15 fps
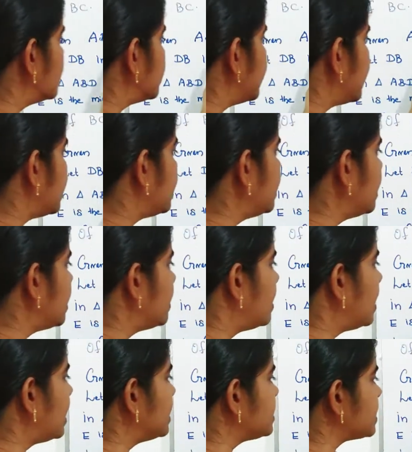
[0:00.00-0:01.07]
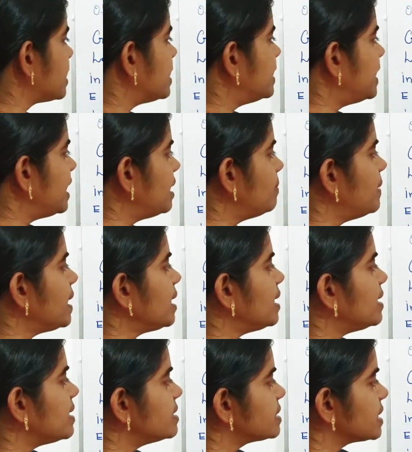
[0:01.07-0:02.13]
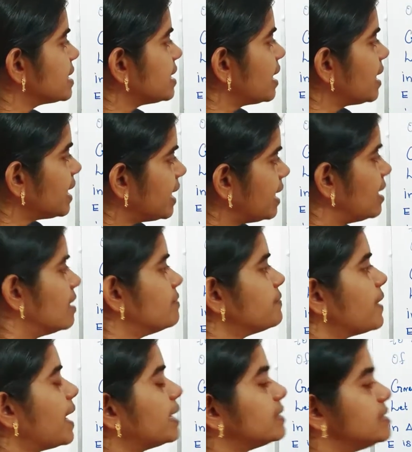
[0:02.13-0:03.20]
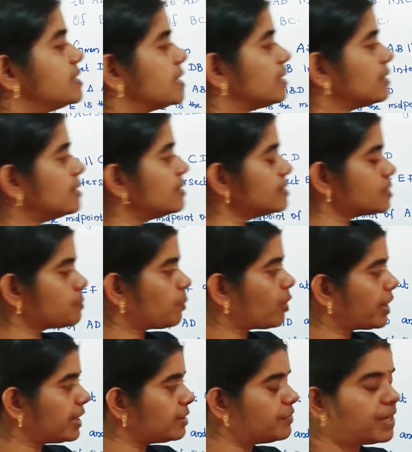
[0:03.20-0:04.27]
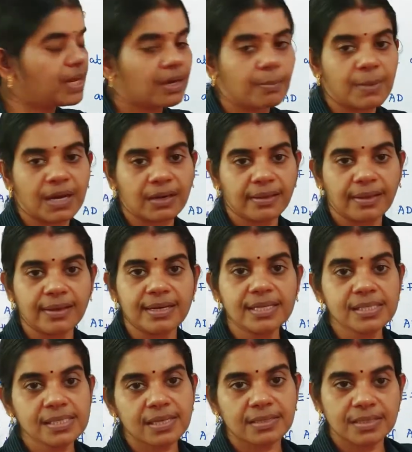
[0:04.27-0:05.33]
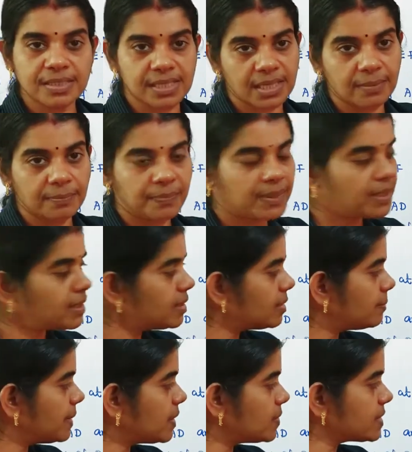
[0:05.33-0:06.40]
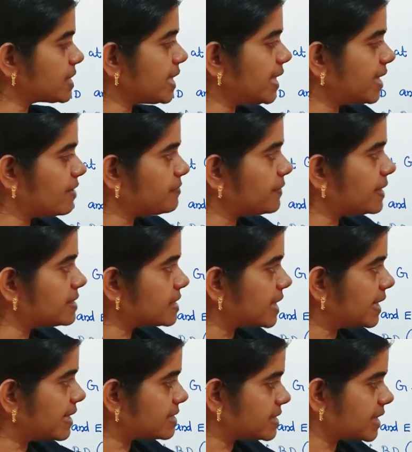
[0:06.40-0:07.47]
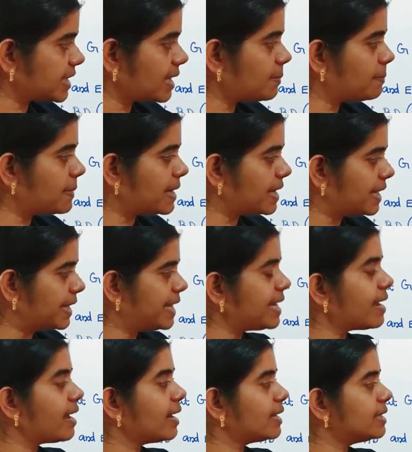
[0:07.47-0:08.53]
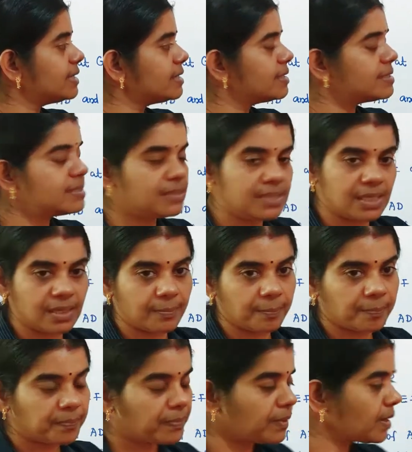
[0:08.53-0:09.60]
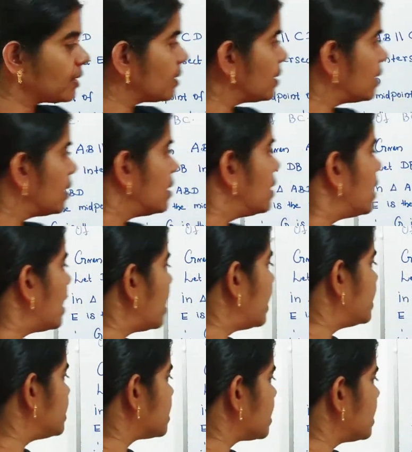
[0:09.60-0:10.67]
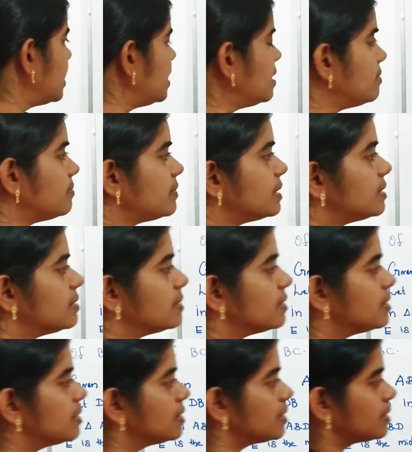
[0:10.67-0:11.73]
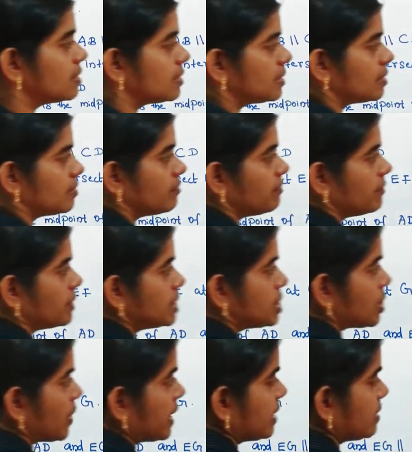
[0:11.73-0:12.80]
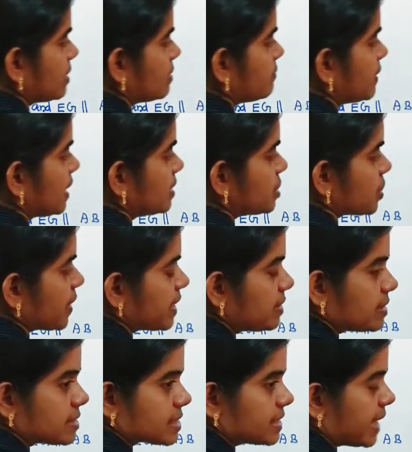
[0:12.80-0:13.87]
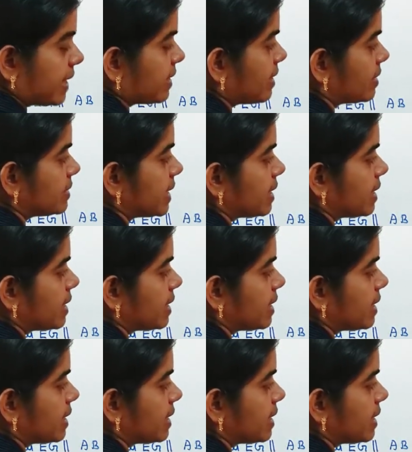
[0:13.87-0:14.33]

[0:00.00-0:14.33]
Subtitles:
Then, let D be intersecting EF at G. This point we are marking as G. Because EF is intersecting BD at G. And in we are drawing this diagonal,